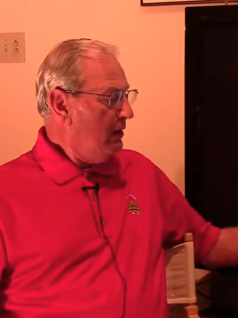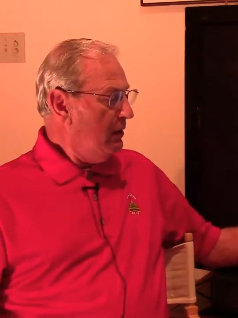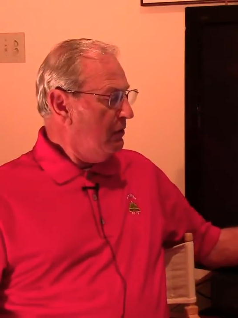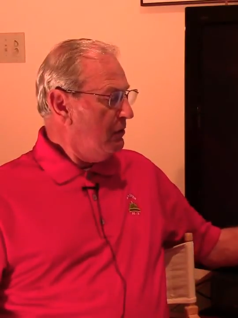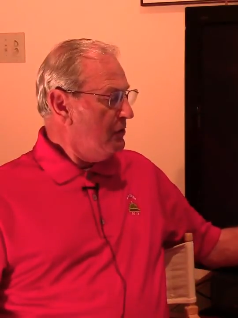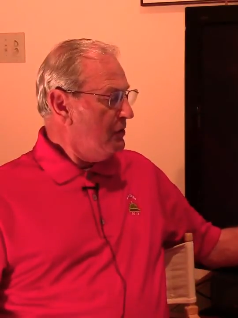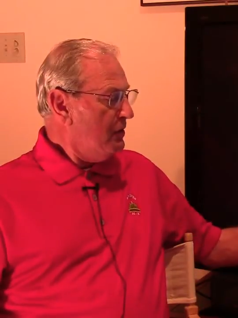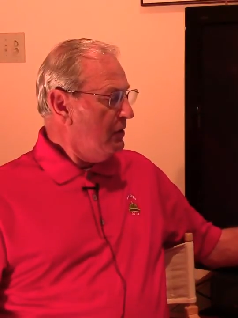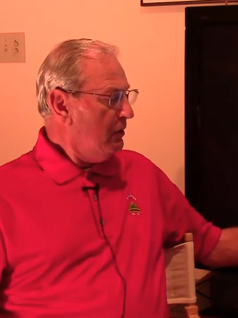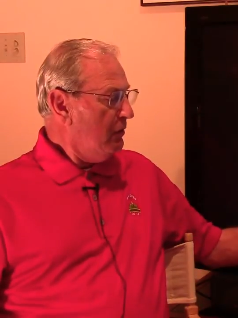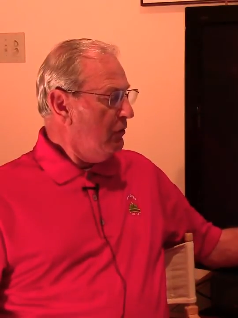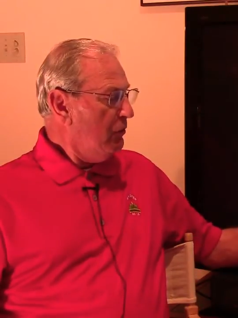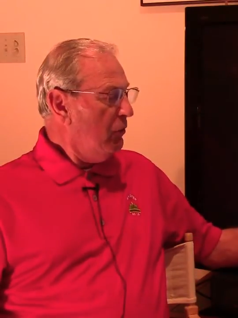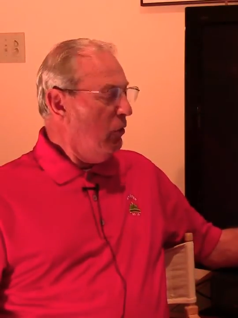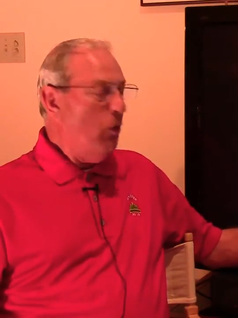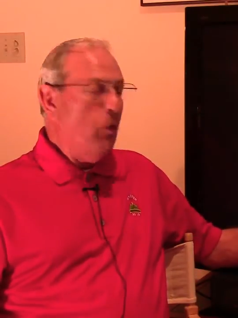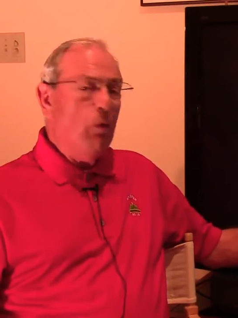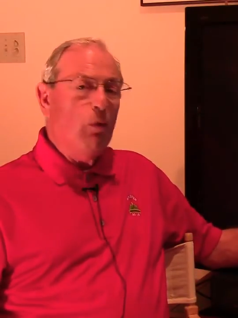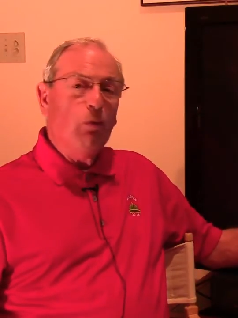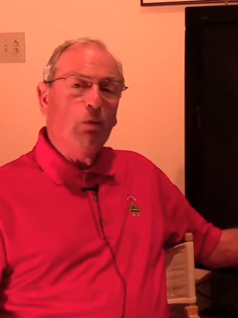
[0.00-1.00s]
You'll see a little
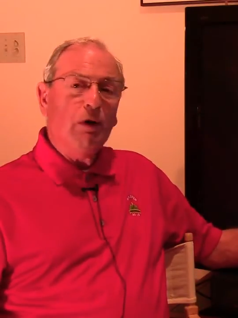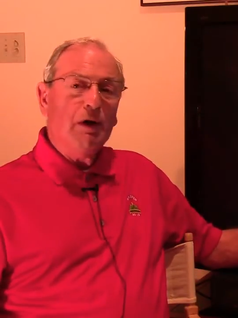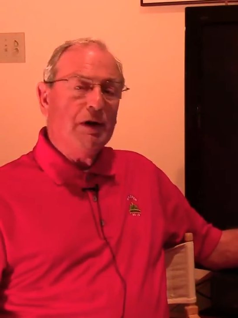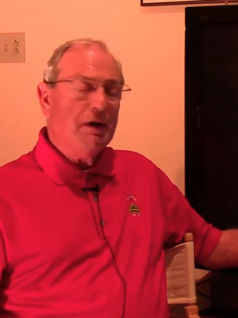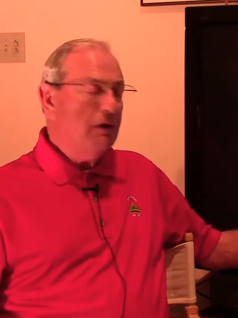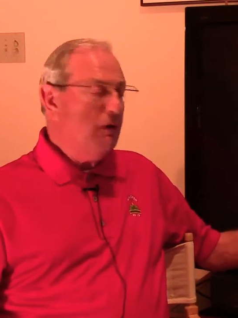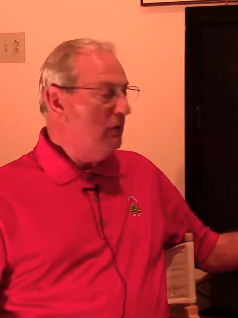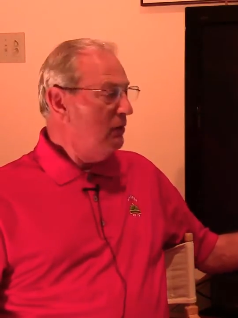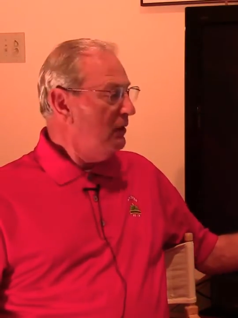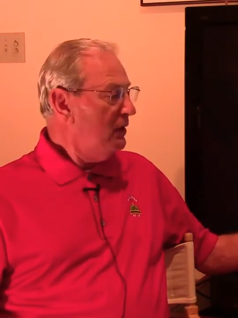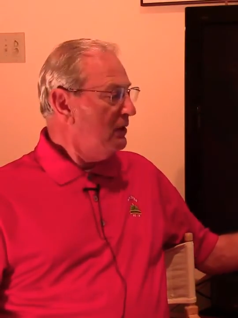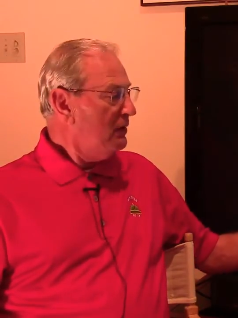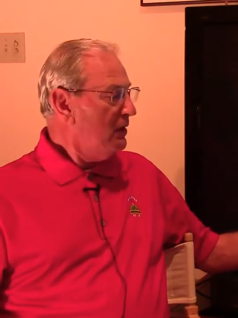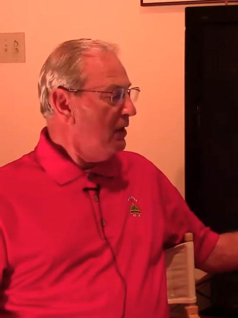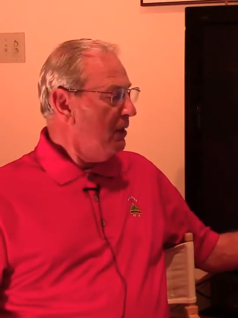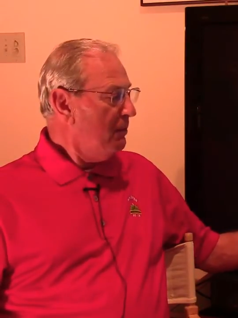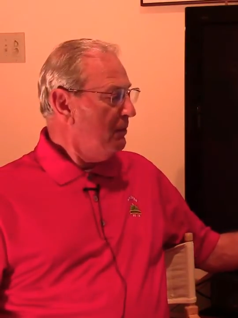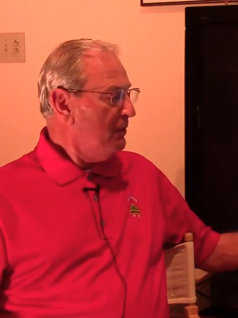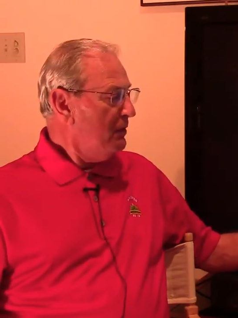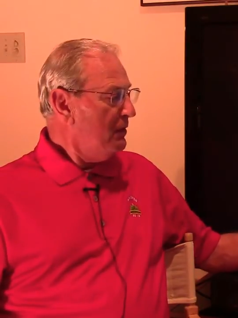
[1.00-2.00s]
hole right here in the
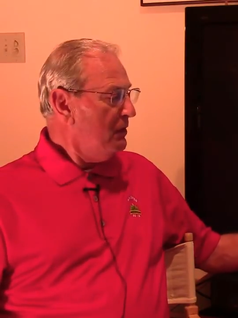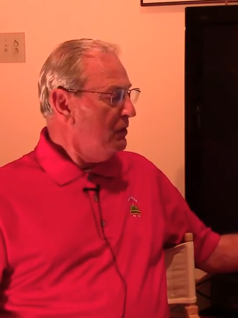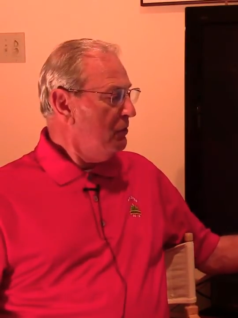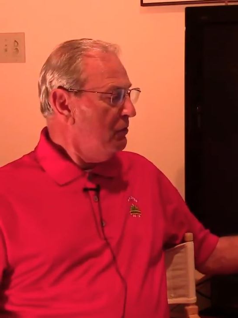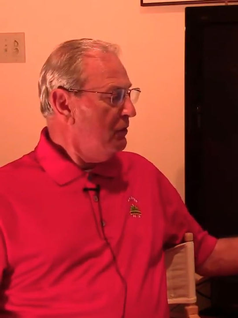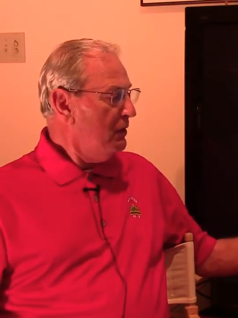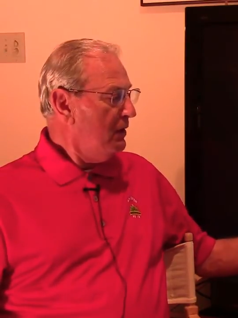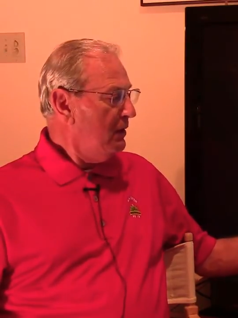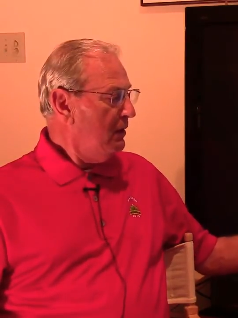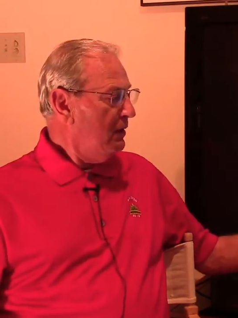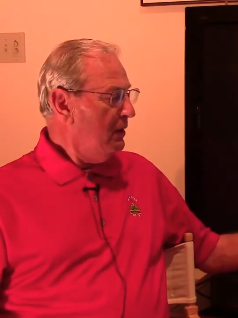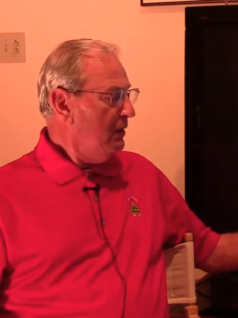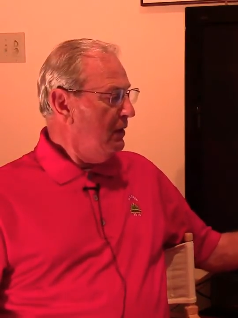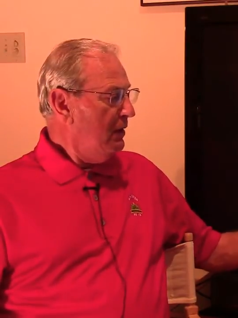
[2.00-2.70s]
top of the unit.